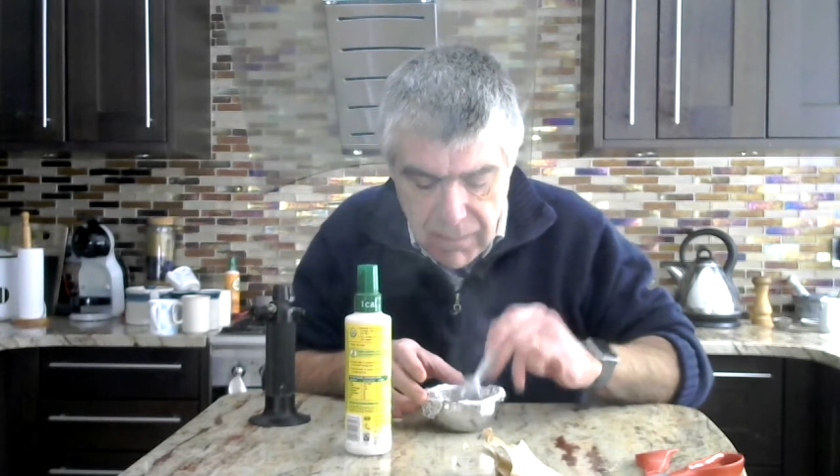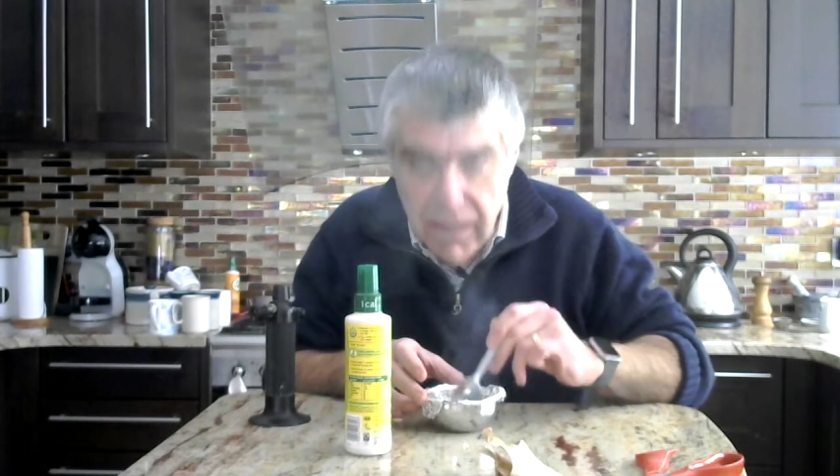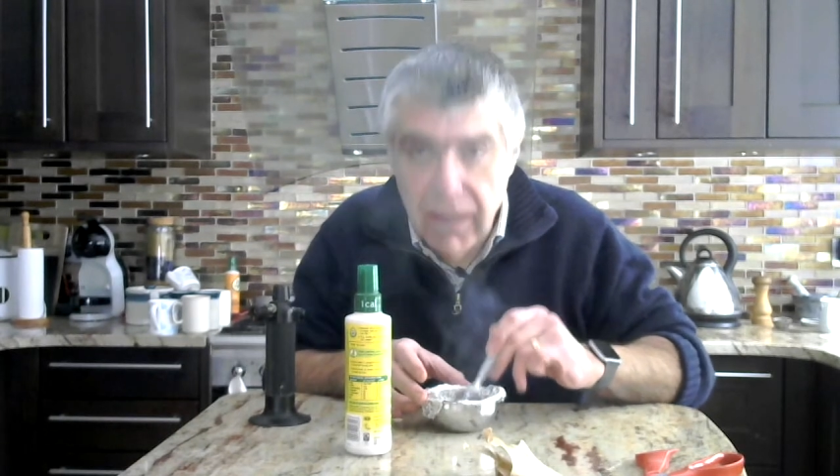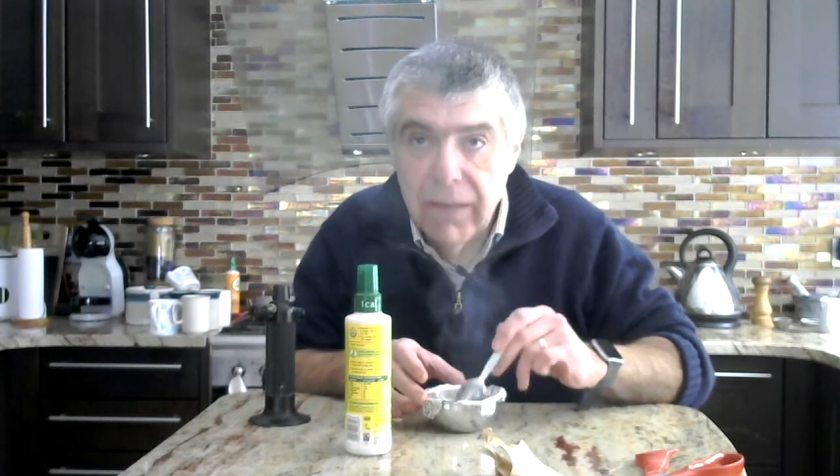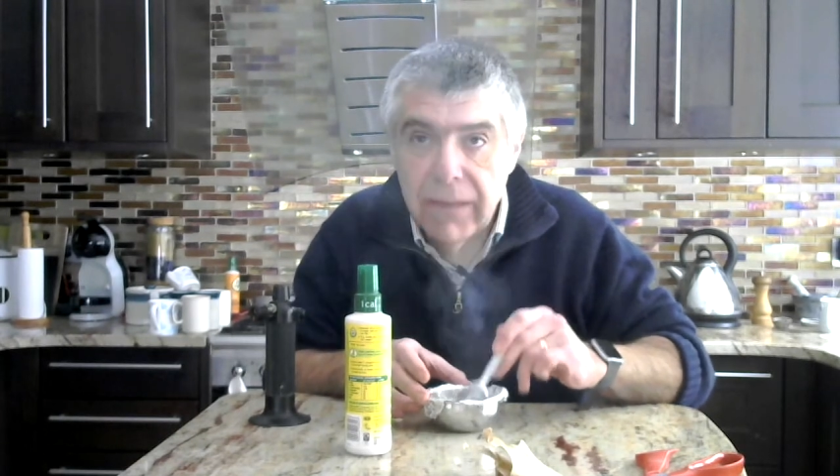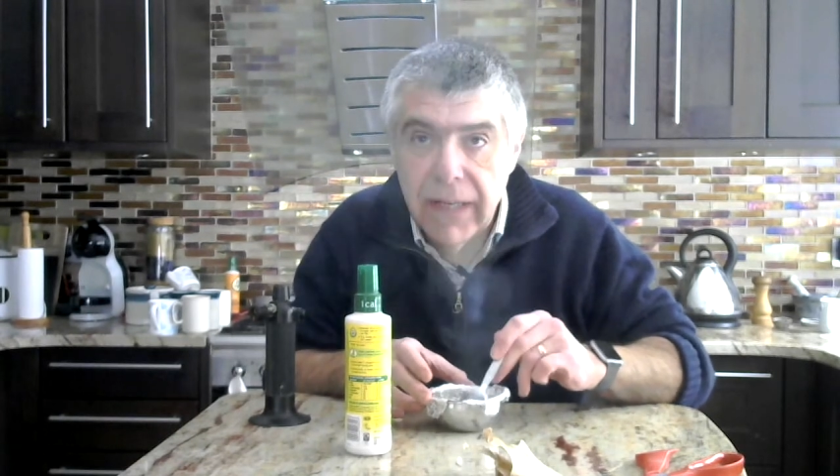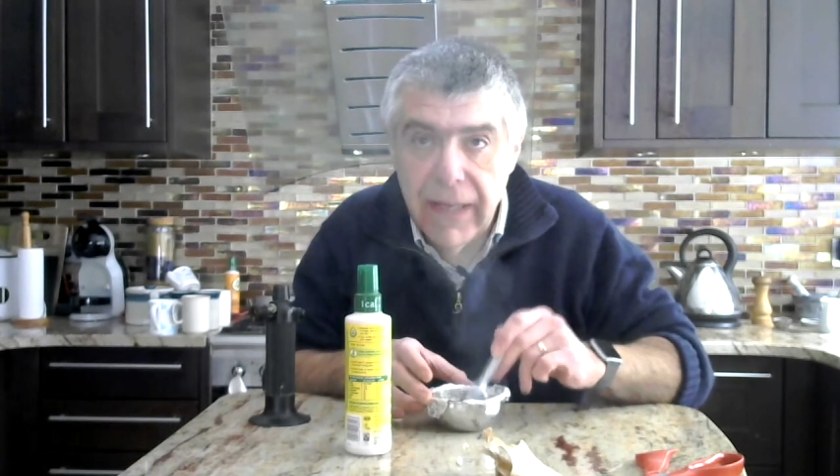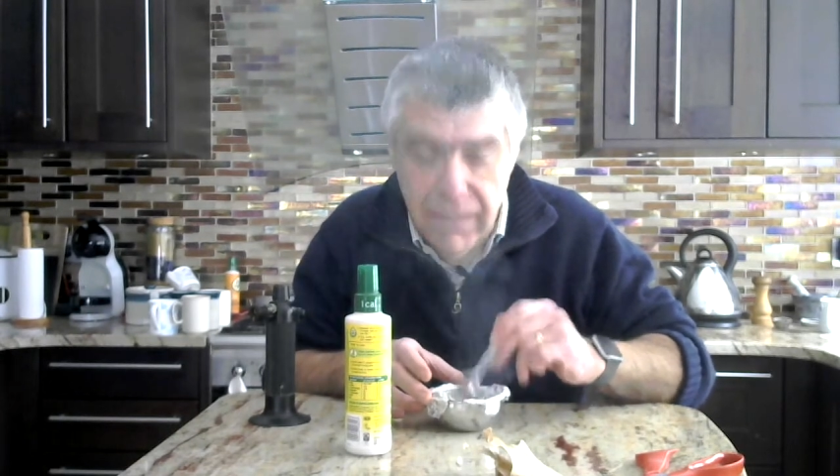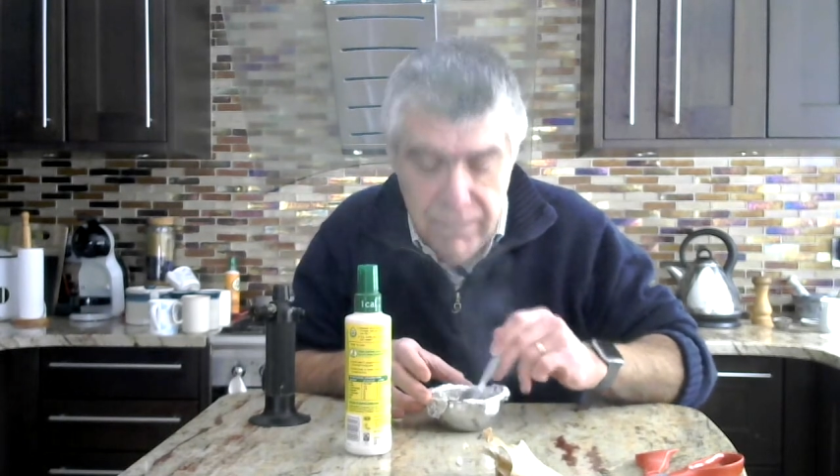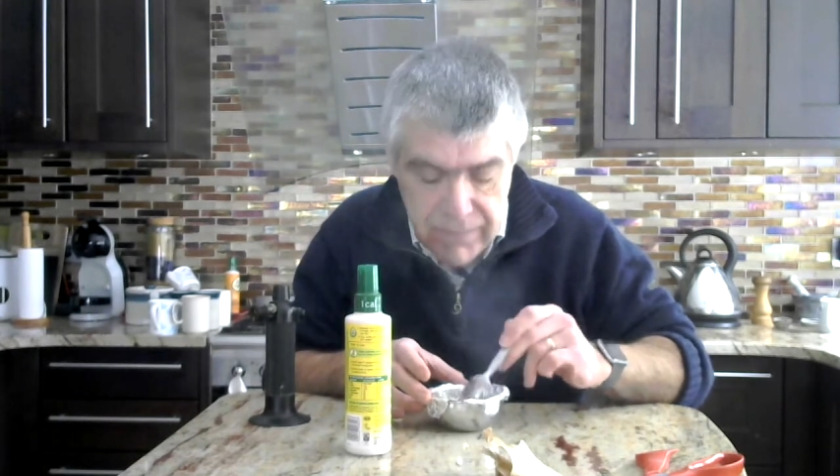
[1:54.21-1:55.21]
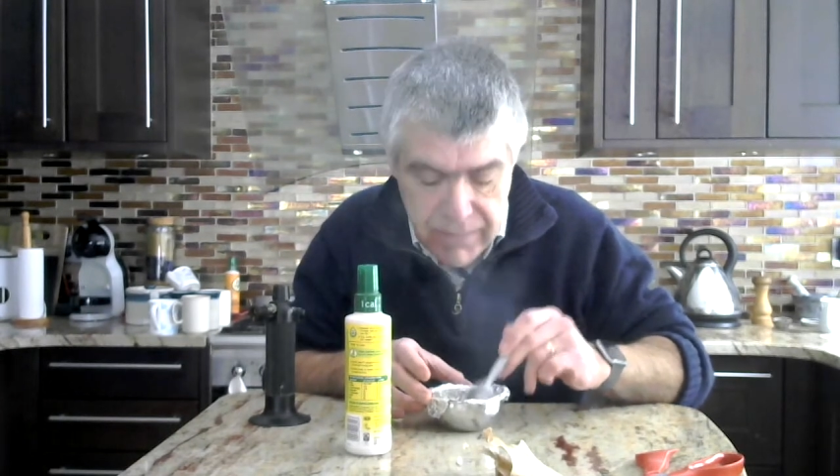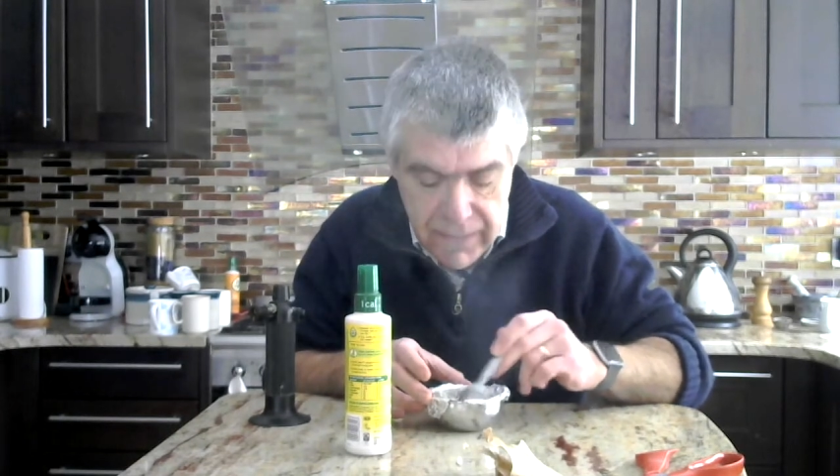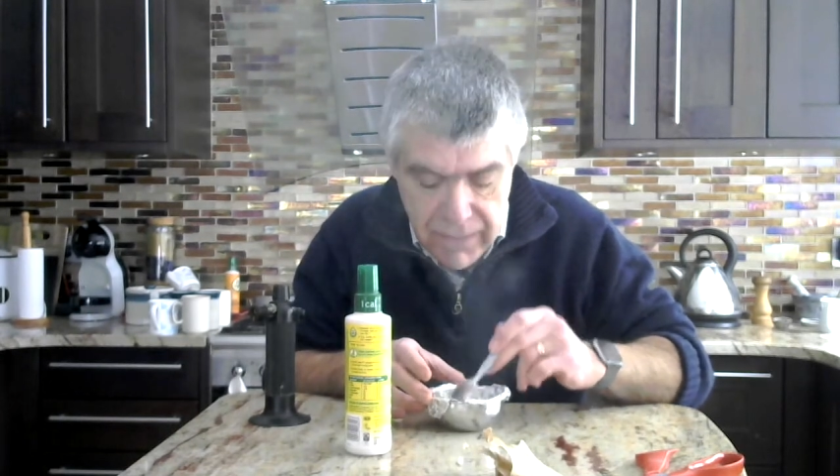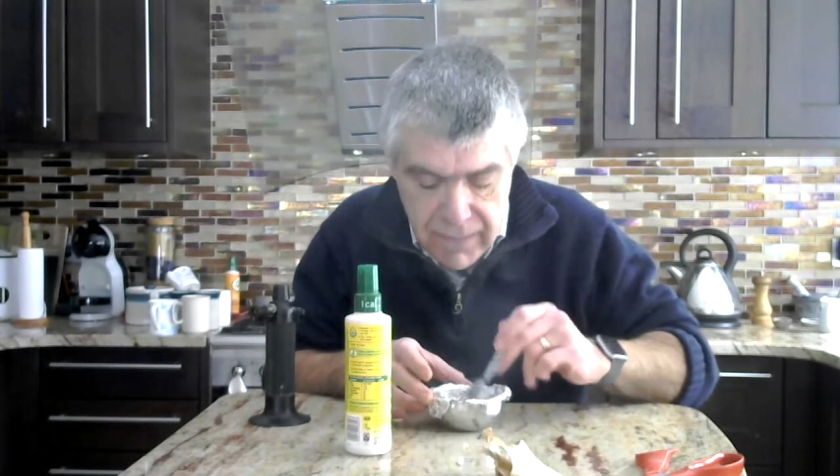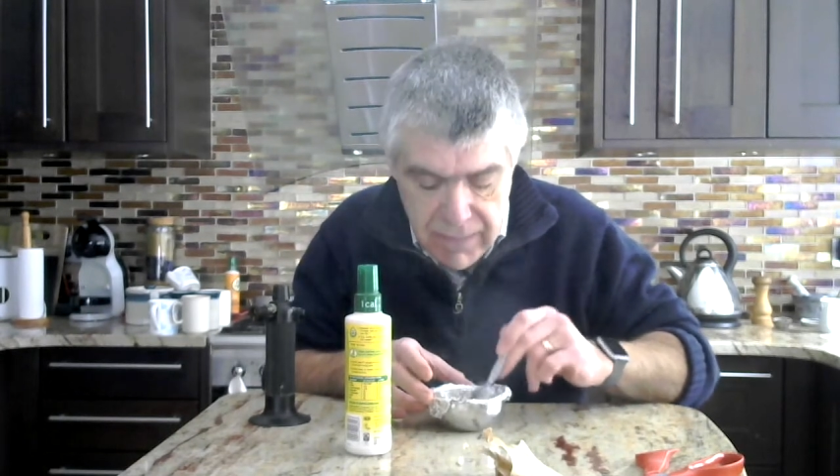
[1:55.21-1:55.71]
Okay,
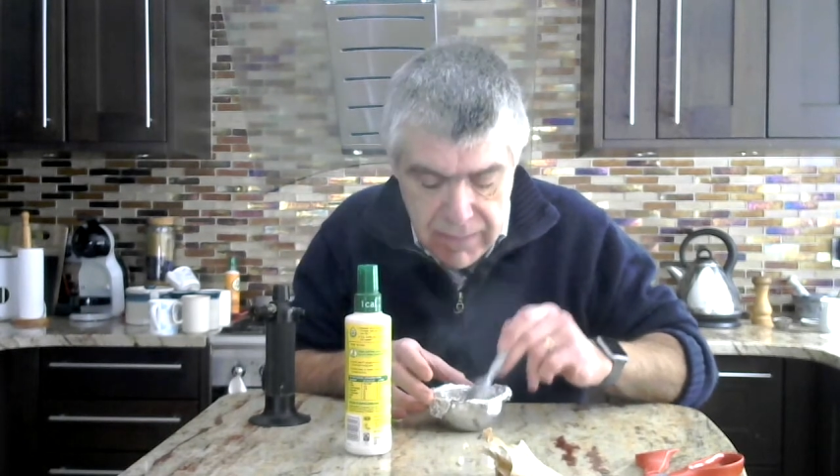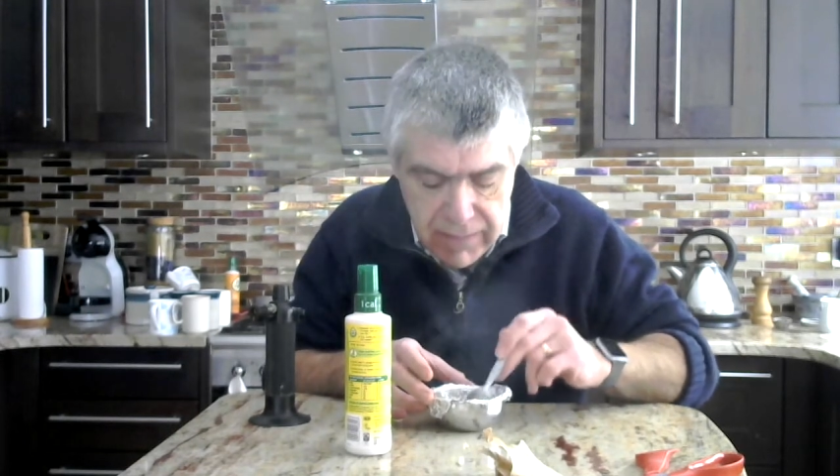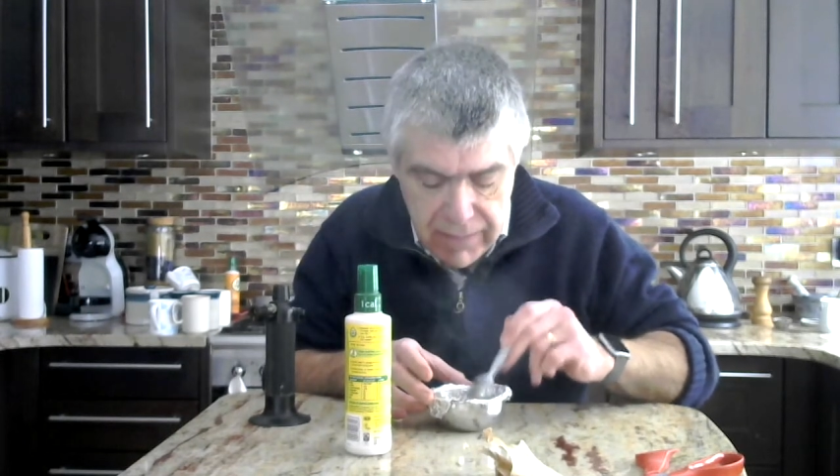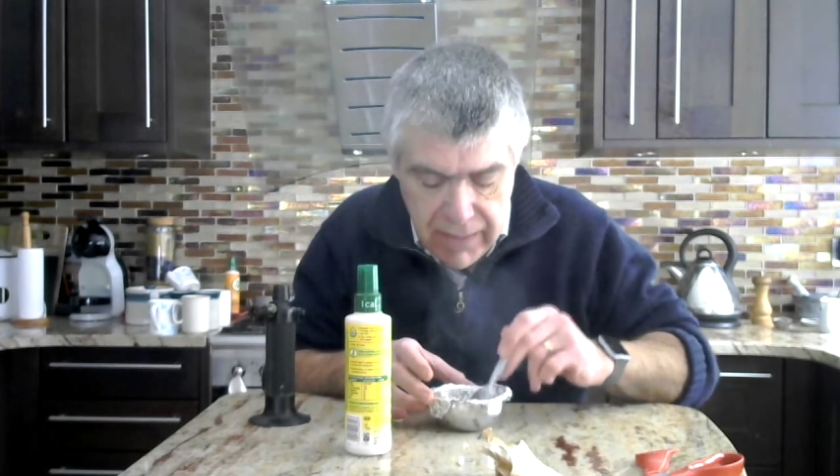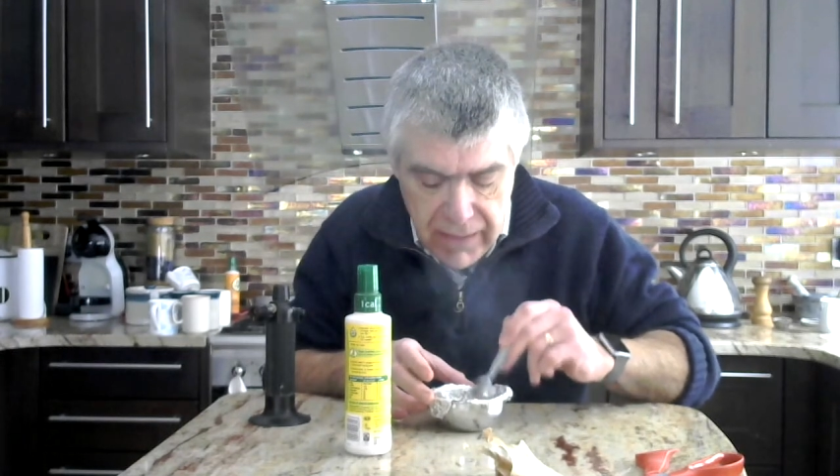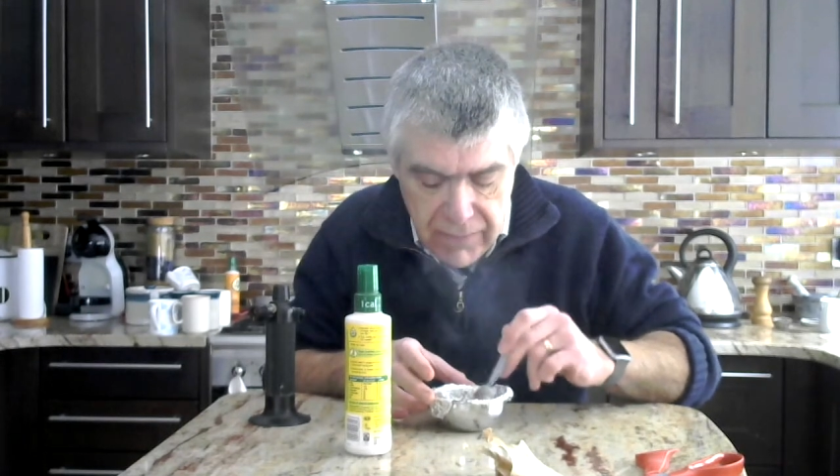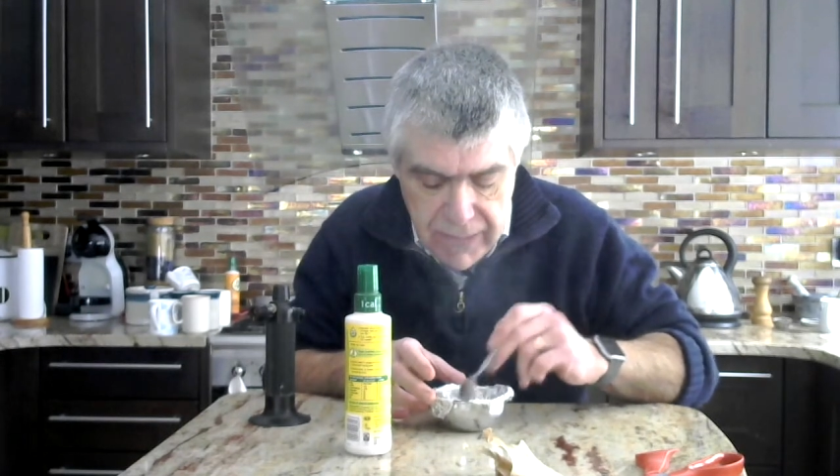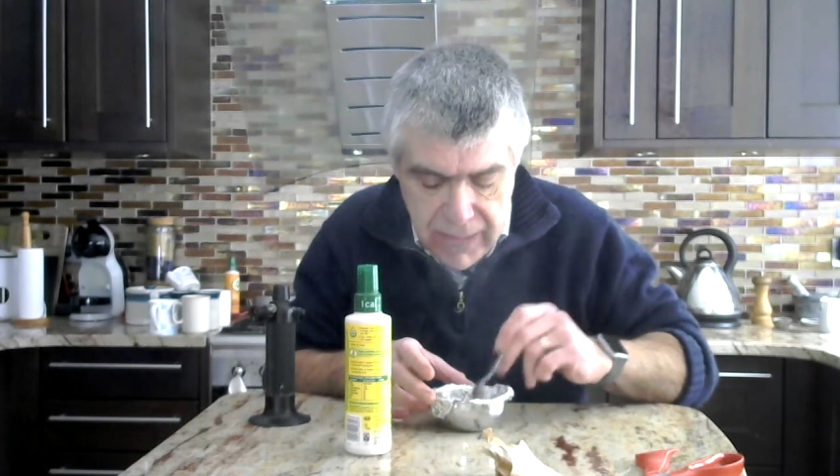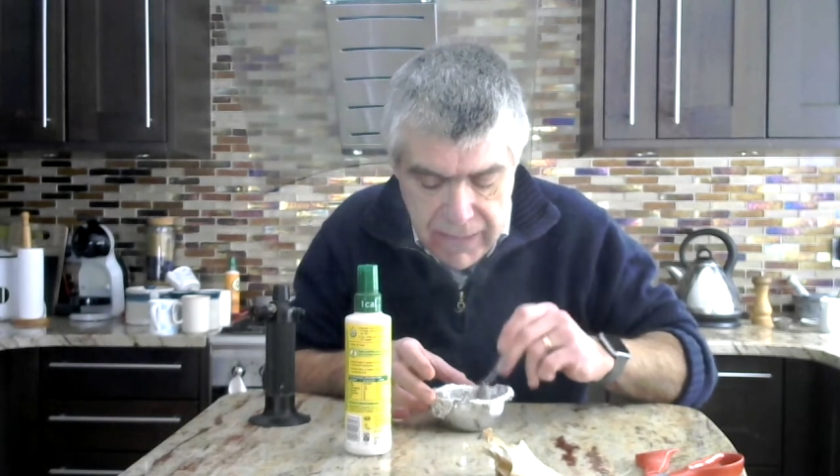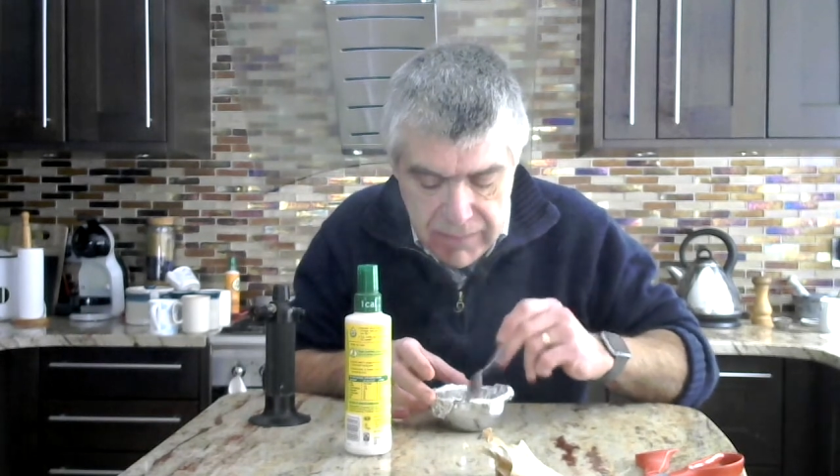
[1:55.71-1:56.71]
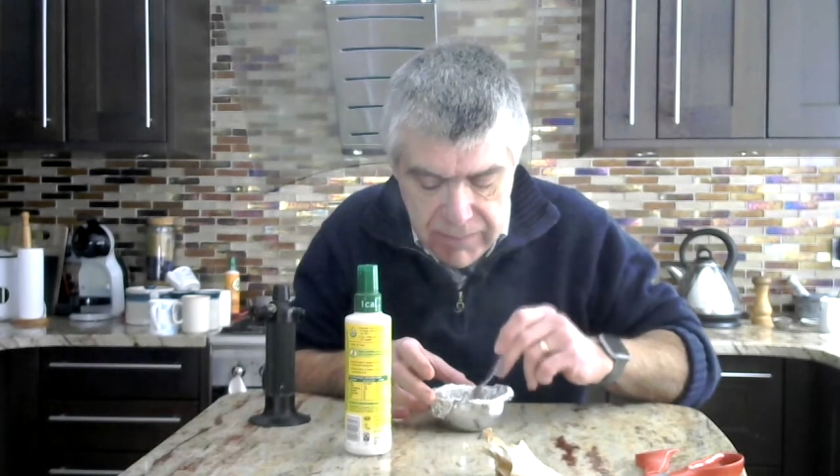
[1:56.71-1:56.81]
there we go.